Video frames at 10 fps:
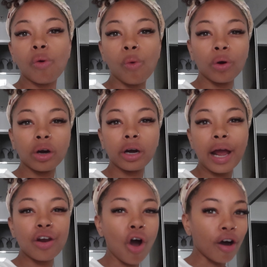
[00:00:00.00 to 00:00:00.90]
or
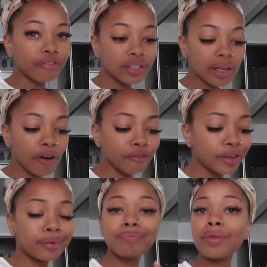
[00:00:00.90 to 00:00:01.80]
an office
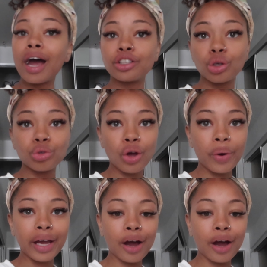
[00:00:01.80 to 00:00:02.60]
outfit. I chose going